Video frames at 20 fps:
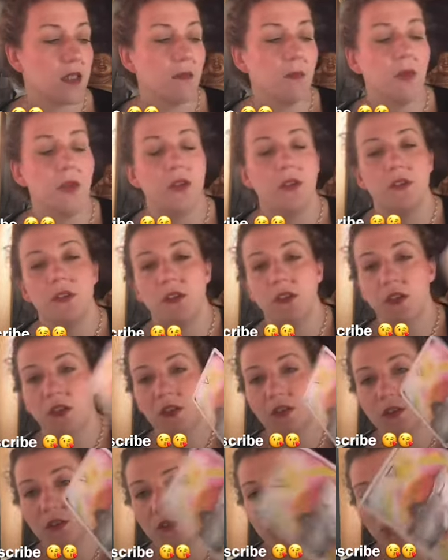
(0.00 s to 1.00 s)
But
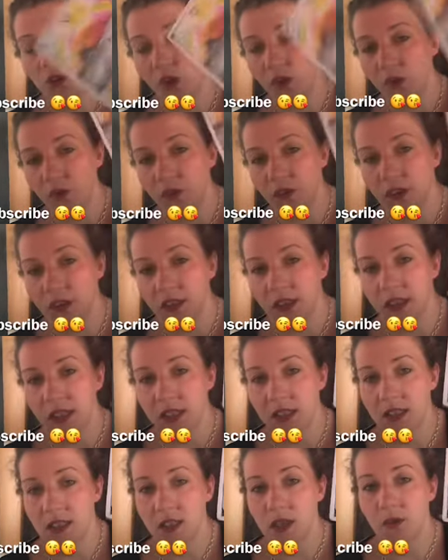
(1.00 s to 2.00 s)
the dolphin
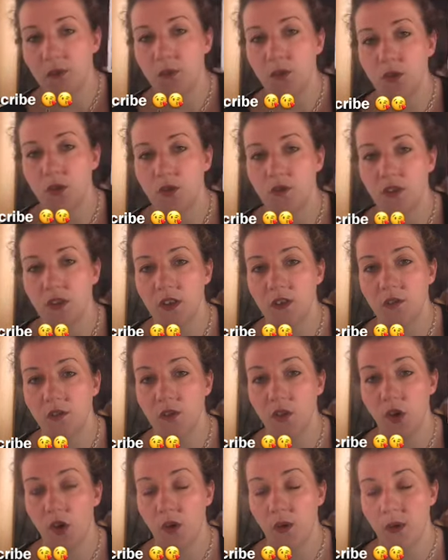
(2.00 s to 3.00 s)
is moving
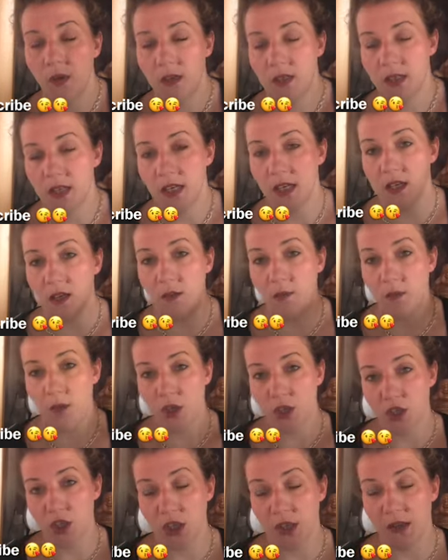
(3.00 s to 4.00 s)
forwards in a
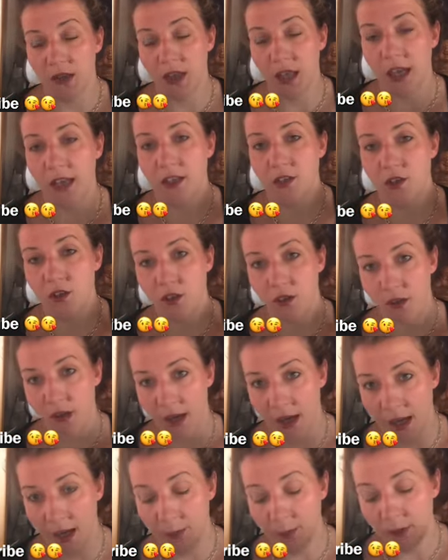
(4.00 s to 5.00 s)
much lighter,
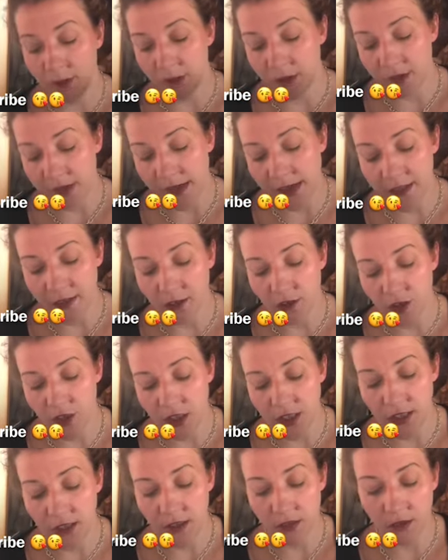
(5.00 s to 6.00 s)
happier
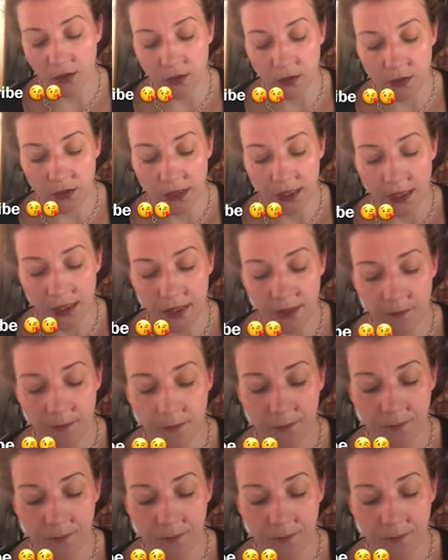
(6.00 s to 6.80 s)
energy, okay?